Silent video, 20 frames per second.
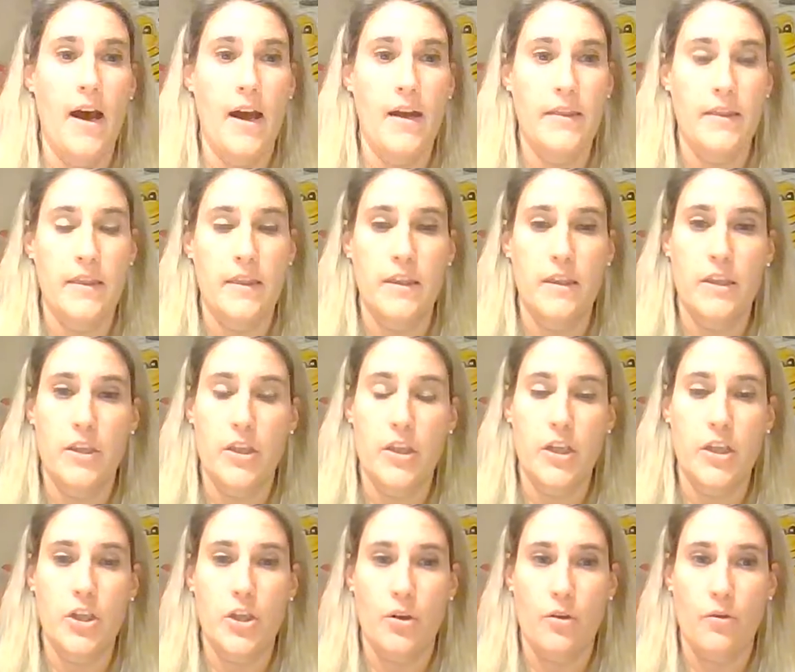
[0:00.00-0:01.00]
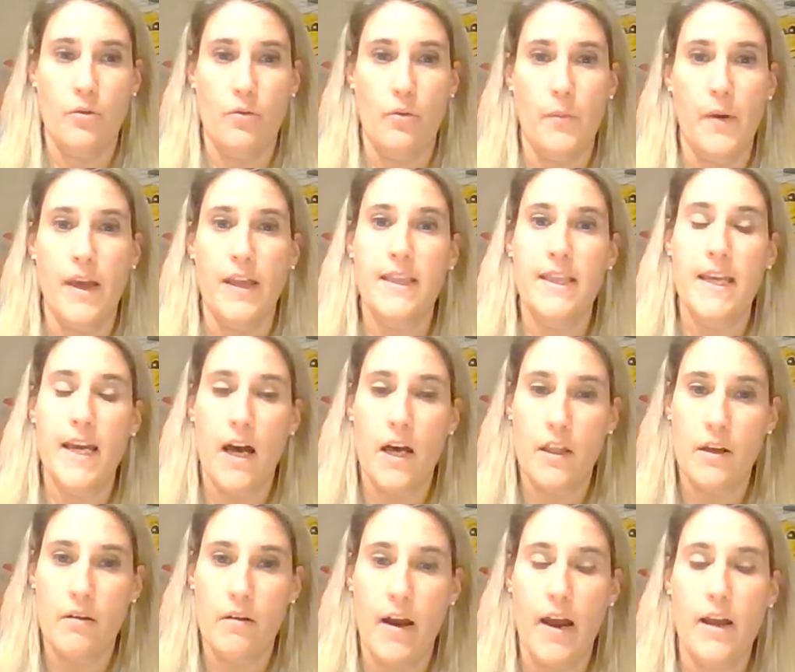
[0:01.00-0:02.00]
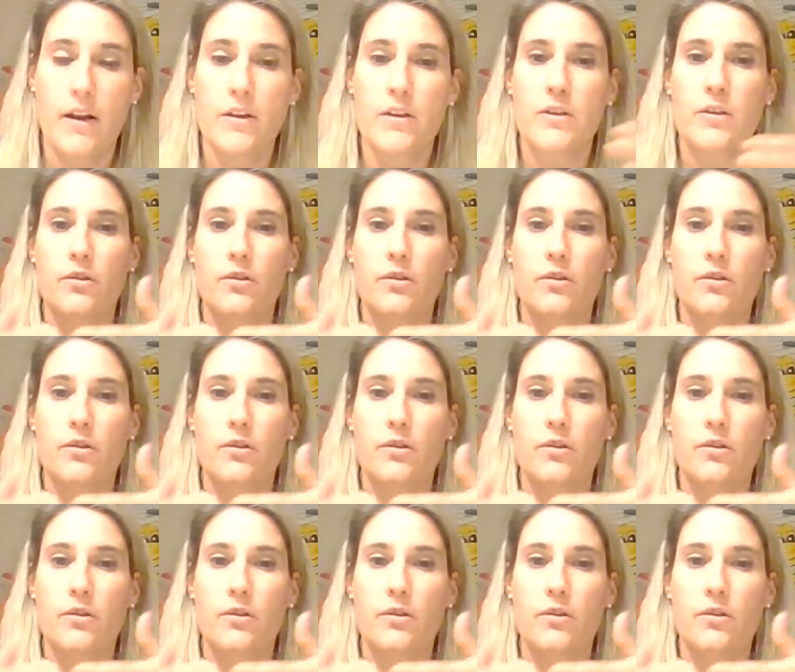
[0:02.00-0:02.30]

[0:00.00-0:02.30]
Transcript: and the children will be at the other end.